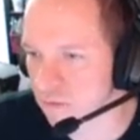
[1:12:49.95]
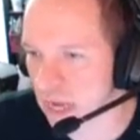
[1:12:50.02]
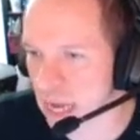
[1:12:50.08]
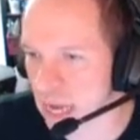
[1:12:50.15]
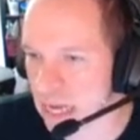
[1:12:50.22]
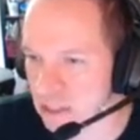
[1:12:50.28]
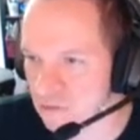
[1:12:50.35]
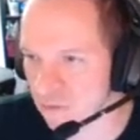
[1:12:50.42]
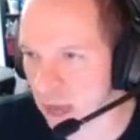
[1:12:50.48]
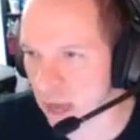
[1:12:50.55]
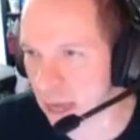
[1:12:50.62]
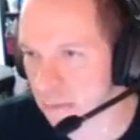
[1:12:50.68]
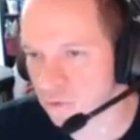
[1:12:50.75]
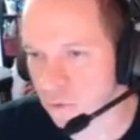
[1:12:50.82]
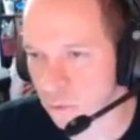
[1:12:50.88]
'80s
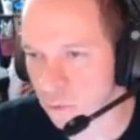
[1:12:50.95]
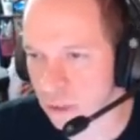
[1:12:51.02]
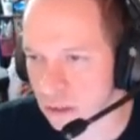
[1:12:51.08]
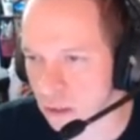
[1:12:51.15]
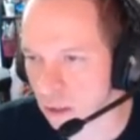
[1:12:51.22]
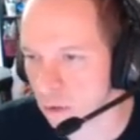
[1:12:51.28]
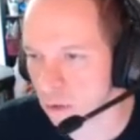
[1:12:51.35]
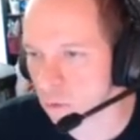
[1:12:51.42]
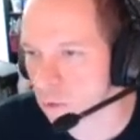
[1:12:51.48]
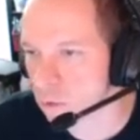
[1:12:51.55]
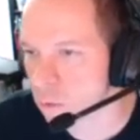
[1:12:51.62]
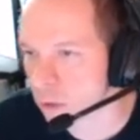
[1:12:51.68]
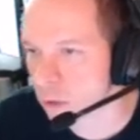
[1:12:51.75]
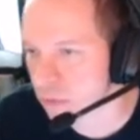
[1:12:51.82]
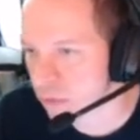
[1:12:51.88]
vibe to it. Oh,
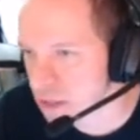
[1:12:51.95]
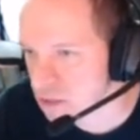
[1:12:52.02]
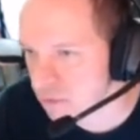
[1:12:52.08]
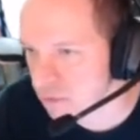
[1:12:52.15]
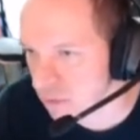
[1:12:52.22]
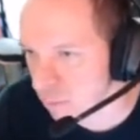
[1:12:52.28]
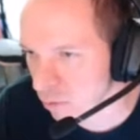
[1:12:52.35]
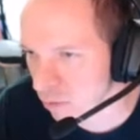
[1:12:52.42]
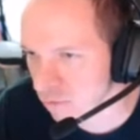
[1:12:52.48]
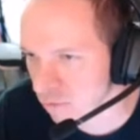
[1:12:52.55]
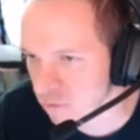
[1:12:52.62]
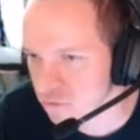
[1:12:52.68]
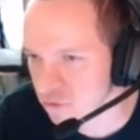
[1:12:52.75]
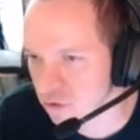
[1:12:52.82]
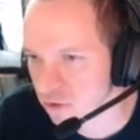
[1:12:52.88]
oh, I think I just found a better
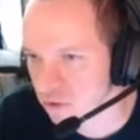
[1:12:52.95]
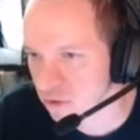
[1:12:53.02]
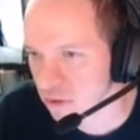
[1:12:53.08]
reference.